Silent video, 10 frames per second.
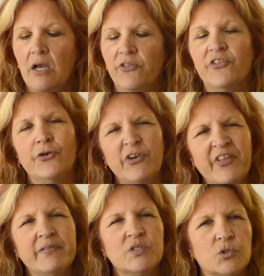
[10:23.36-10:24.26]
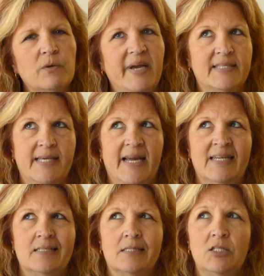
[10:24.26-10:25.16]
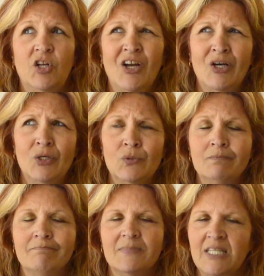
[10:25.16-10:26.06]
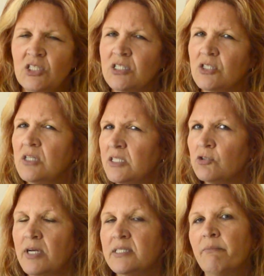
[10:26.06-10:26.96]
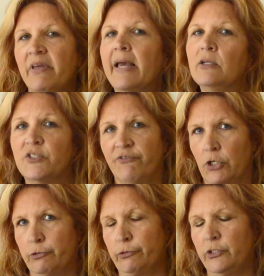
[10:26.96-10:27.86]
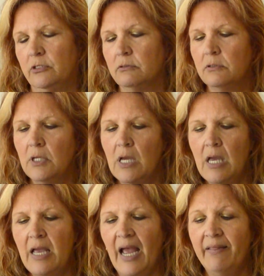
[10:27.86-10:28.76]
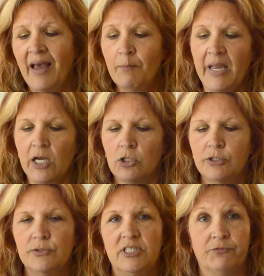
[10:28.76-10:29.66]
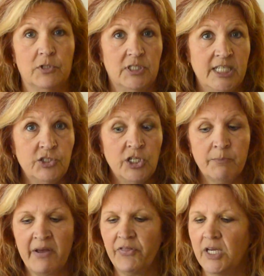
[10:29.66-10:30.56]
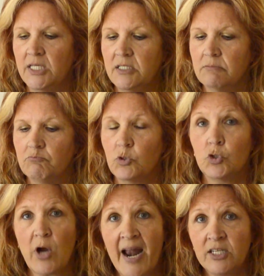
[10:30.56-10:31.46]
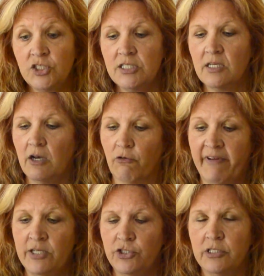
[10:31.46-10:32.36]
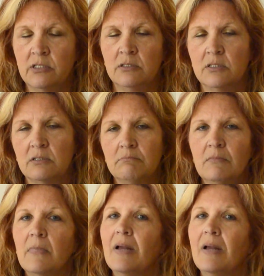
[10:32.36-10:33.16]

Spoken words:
The third thing the school may say is, let's try something else first. And that may include different teaching methods, strategies and interventions,